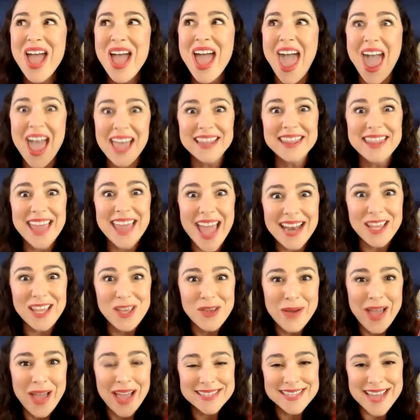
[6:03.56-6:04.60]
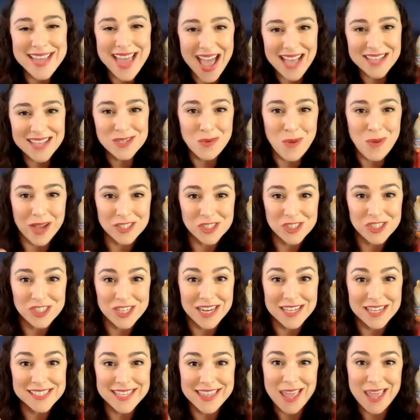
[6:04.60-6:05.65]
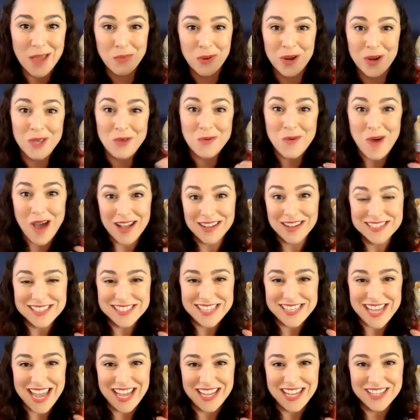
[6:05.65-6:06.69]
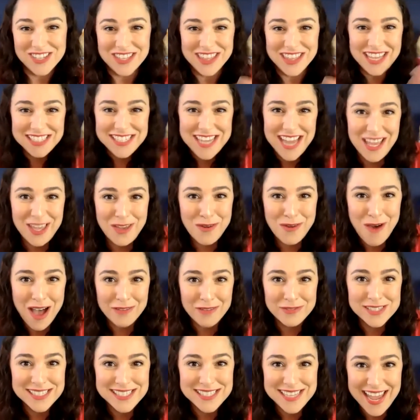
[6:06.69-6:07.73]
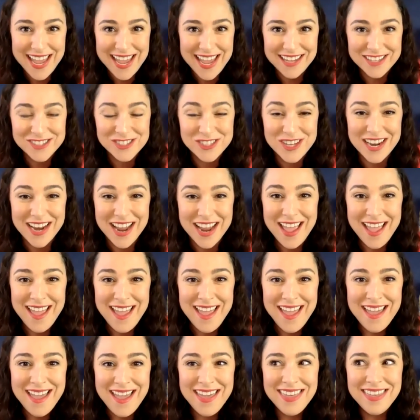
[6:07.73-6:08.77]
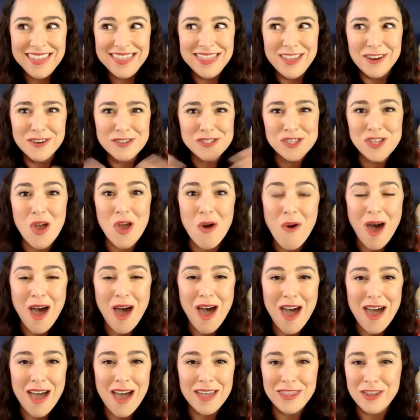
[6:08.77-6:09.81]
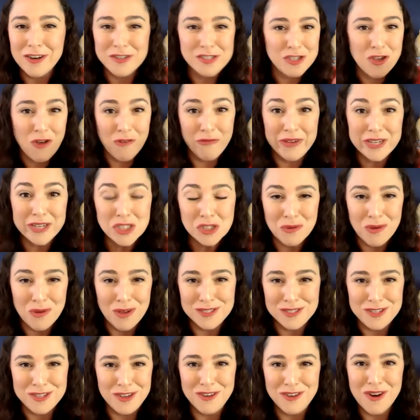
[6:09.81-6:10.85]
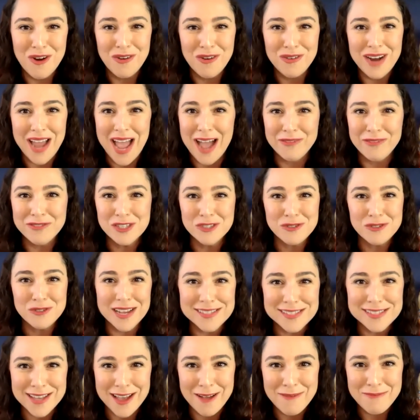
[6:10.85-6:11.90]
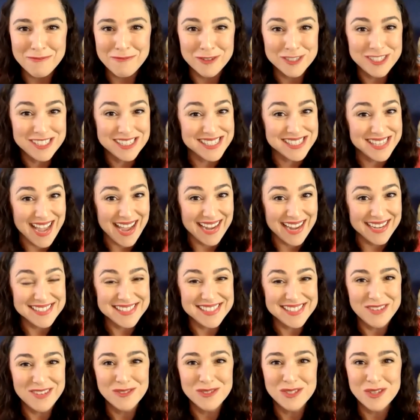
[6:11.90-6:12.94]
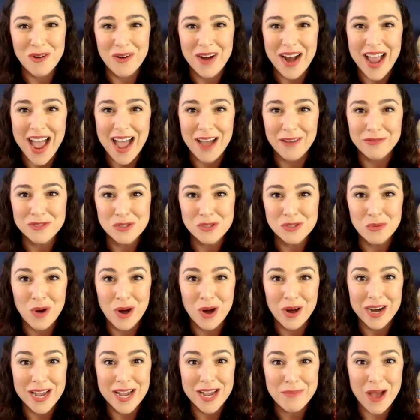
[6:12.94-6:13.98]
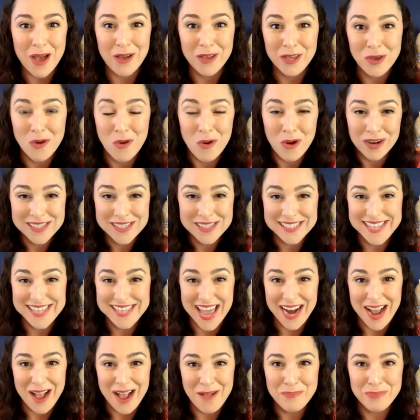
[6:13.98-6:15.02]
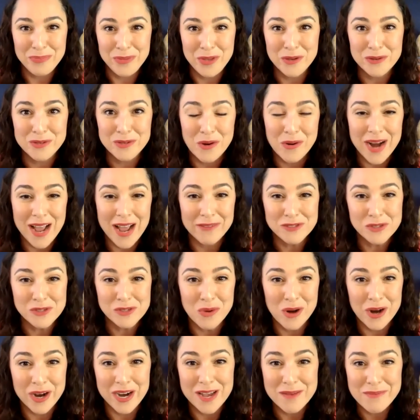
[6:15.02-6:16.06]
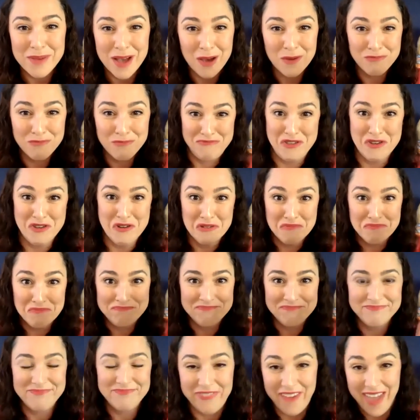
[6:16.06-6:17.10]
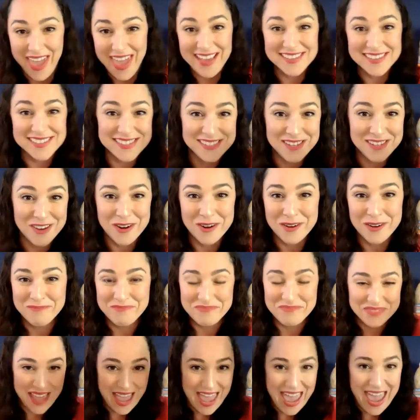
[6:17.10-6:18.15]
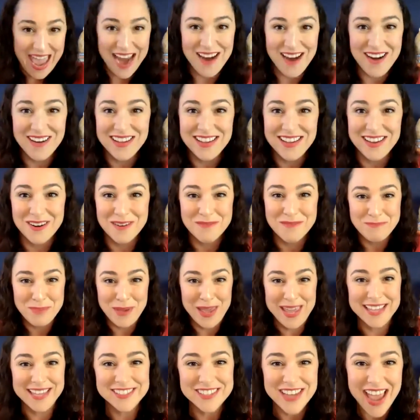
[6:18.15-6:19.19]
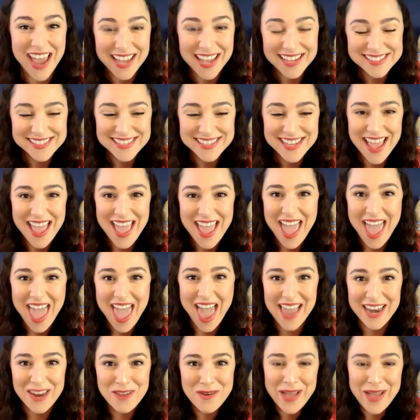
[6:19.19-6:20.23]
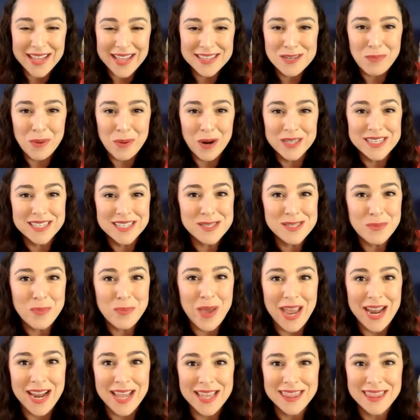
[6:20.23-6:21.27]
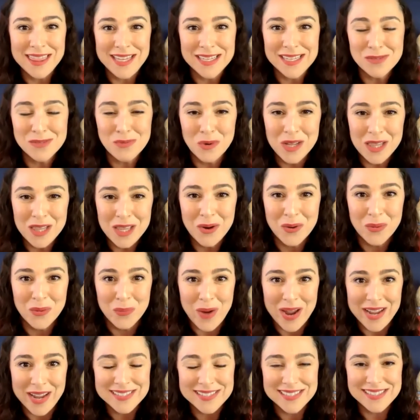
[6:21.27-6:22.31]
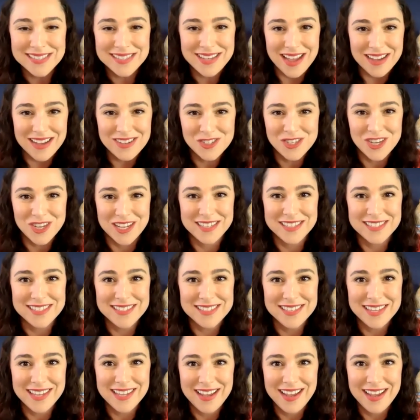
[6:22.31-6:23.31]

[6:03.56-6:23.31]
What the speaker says: And then you get to ask questions and they bring you on stage and they take you off stage, and there's no visual, so you don't have to dress up, which is nice. You don't have to worry about your setup. You don't have to worry about your face, your hair, your PJs, and you get to participate in these really great discussions.